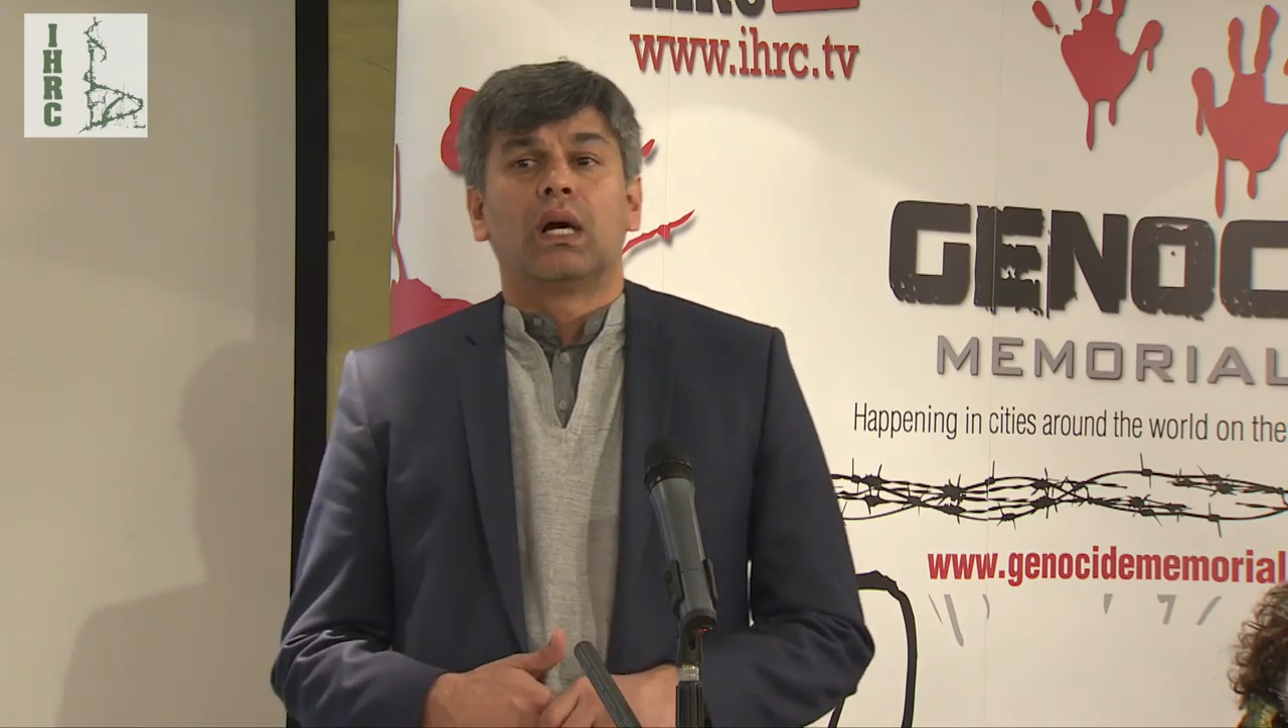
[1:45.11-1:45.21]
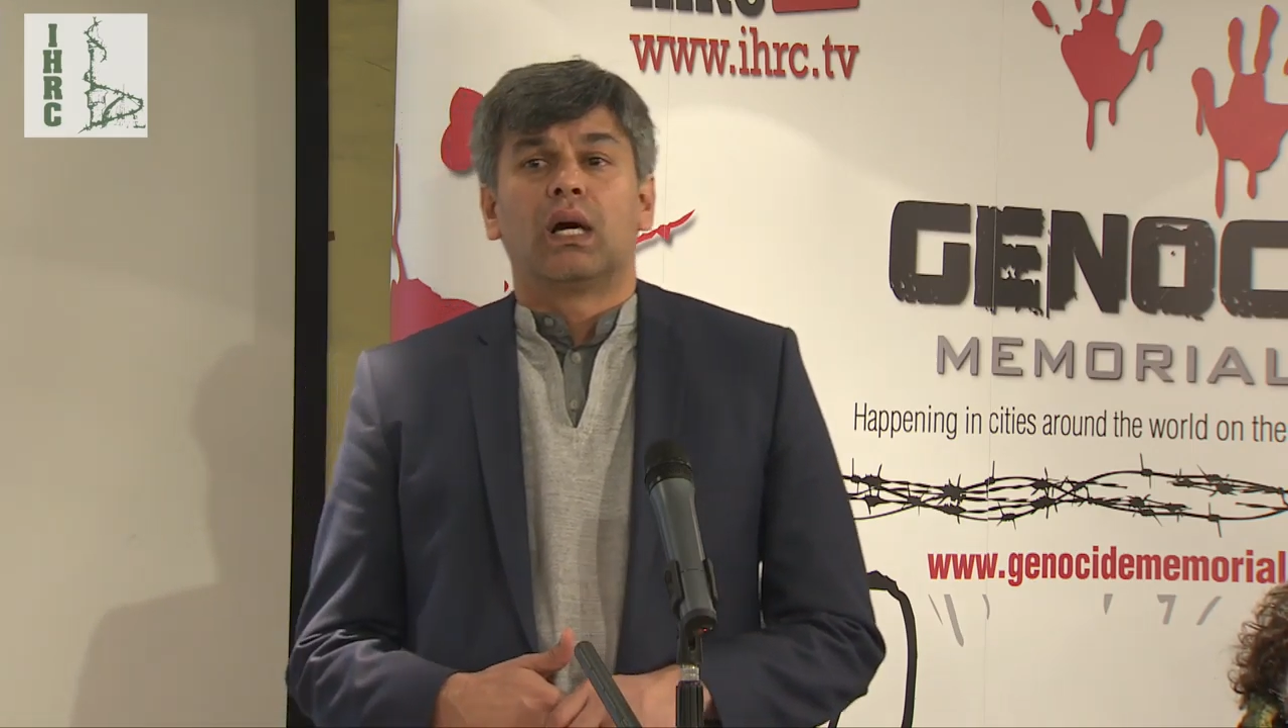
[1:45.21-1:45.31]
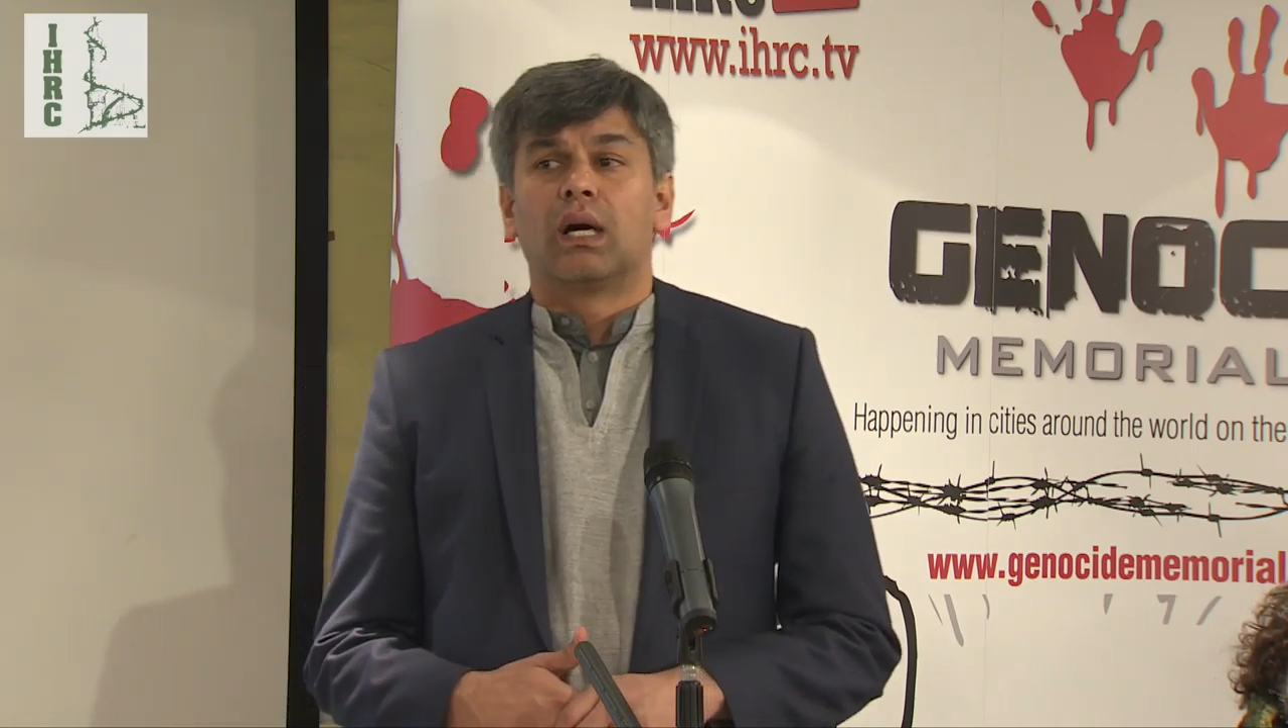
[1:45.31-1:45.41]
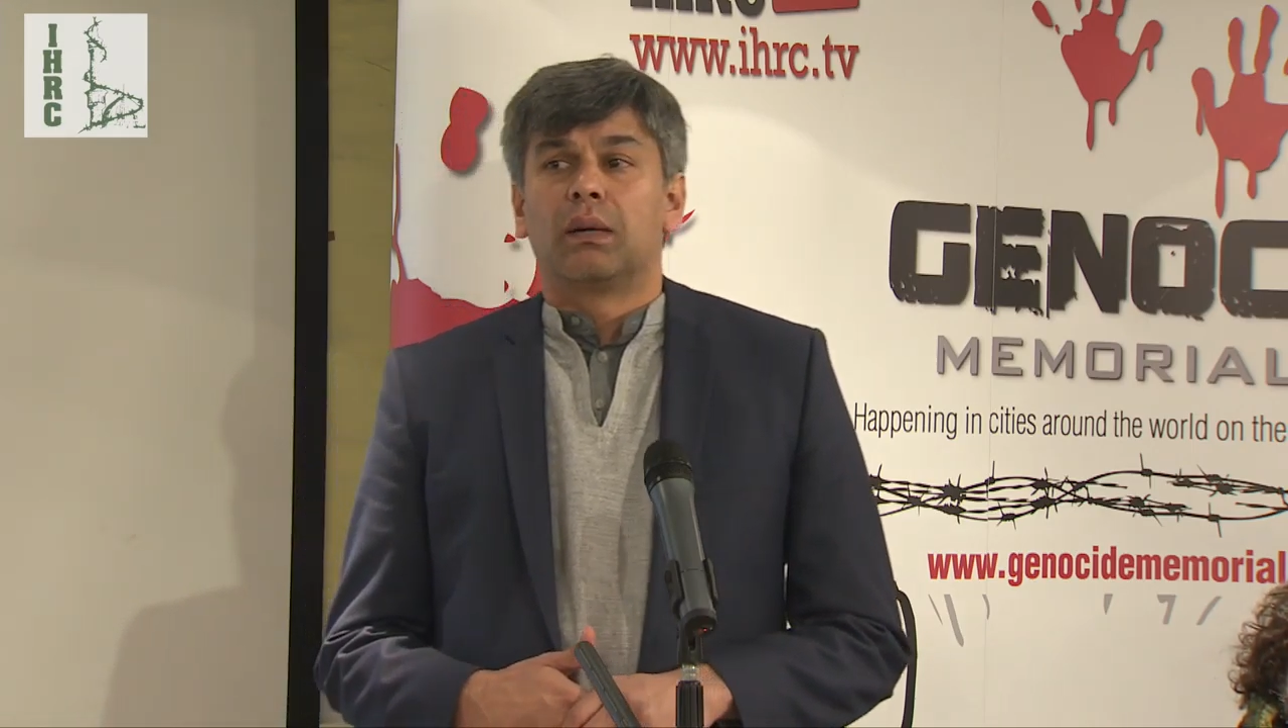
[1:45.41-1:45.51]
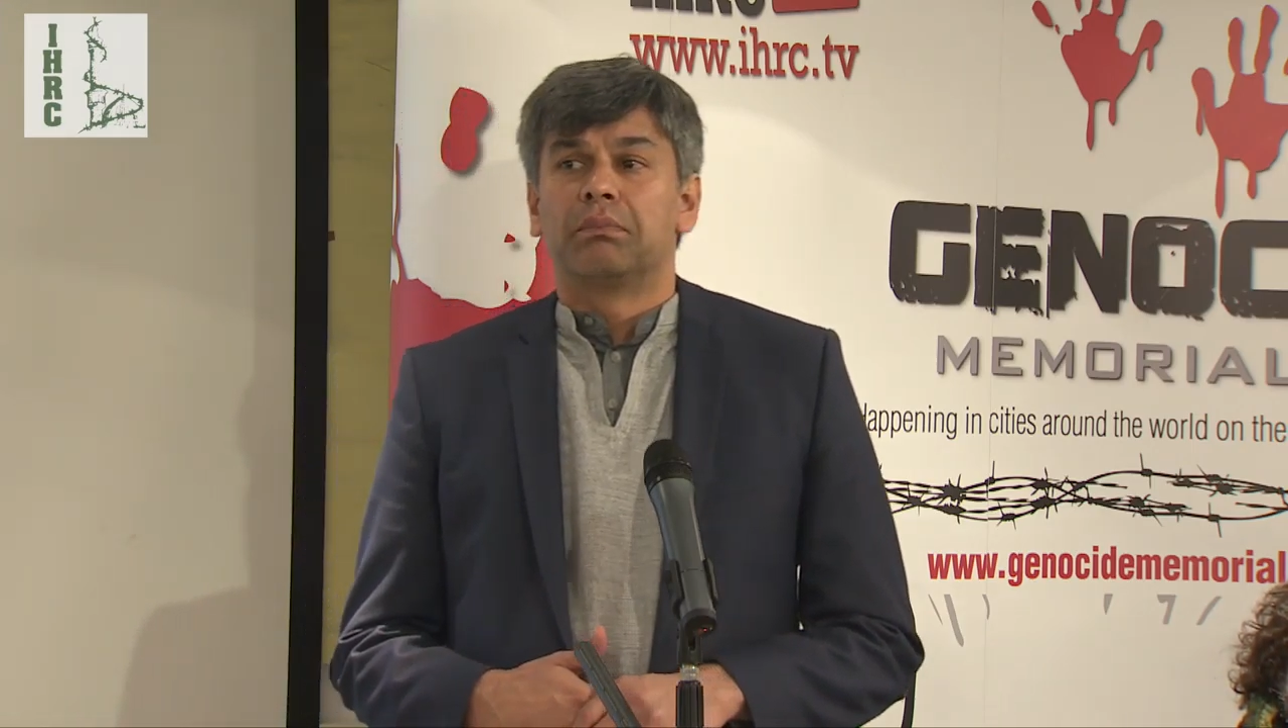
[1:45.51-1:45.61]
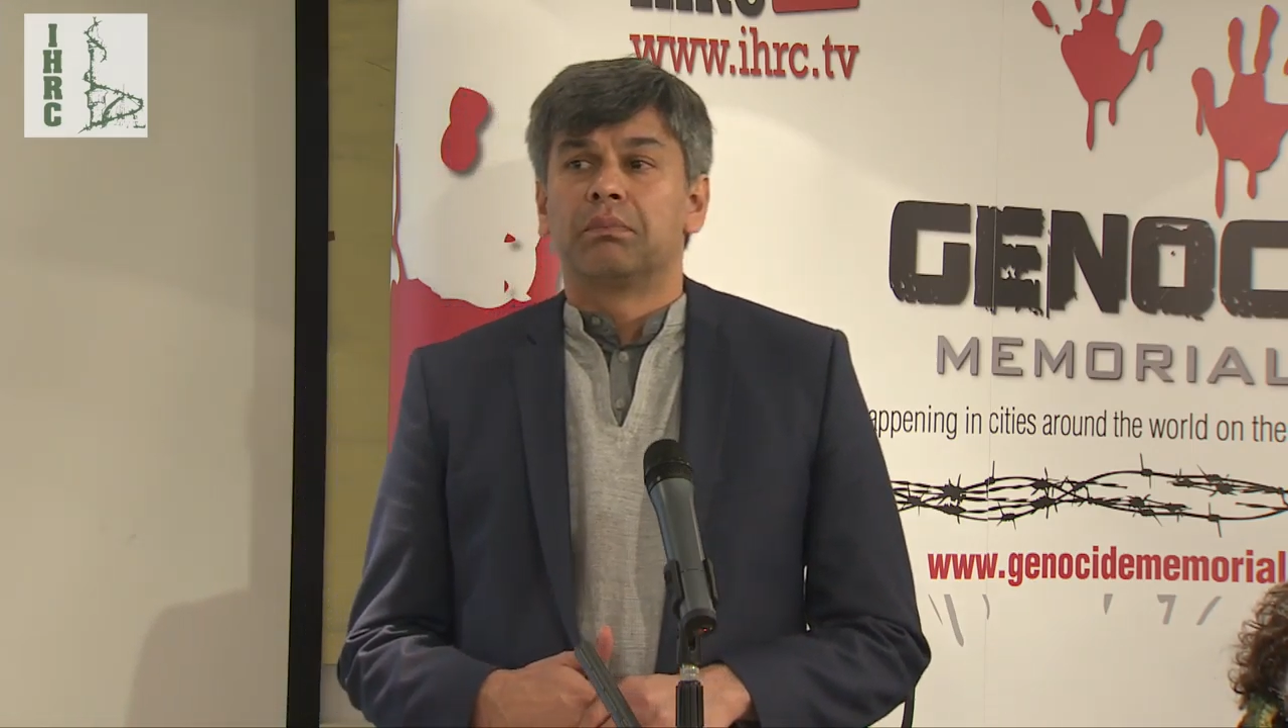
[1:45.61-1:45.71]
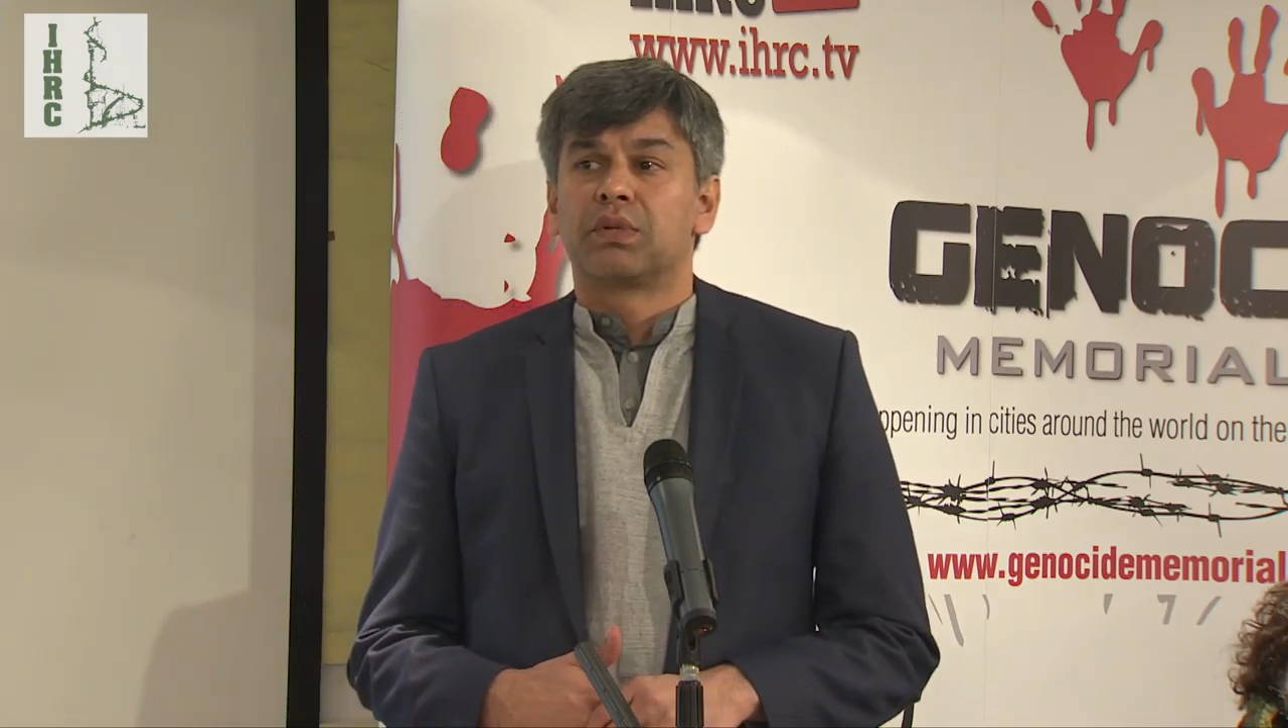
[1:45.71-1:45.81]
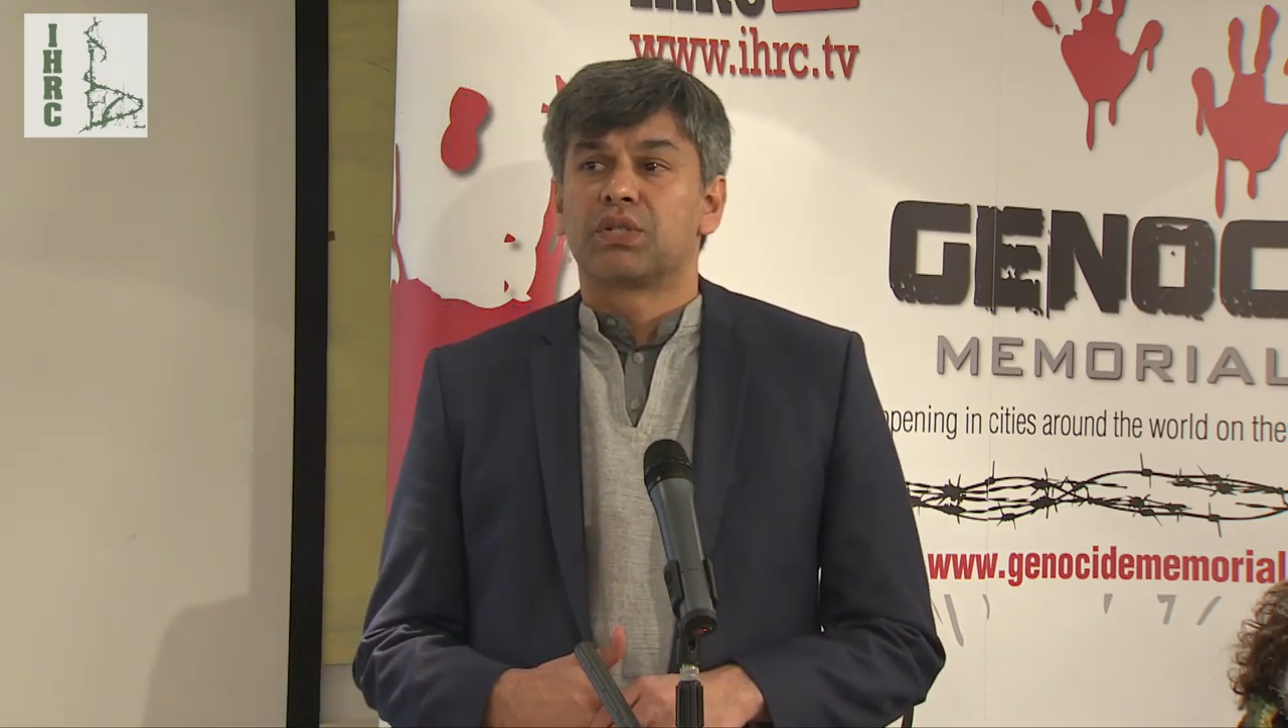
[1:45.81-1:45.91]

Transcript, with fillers: um,